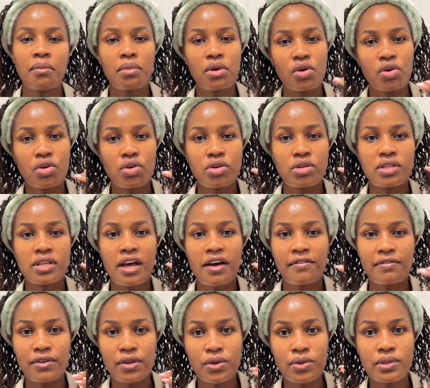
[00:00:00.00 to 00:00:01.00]
because
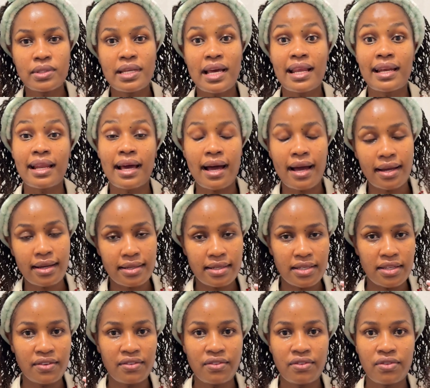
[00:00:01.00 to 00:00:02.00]
I've used an
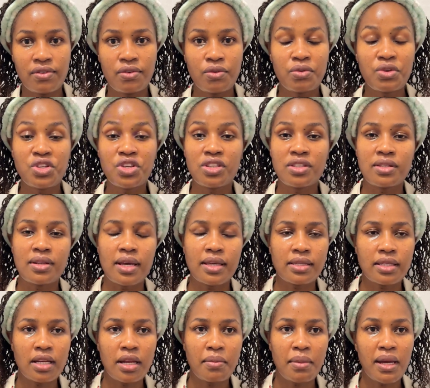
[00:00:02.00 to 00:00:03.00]
active, which is
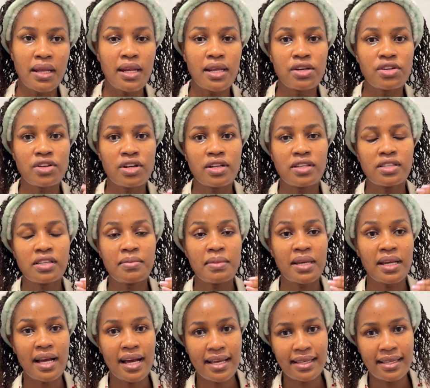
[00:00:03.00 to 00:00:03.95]
niacinamide and tranexamic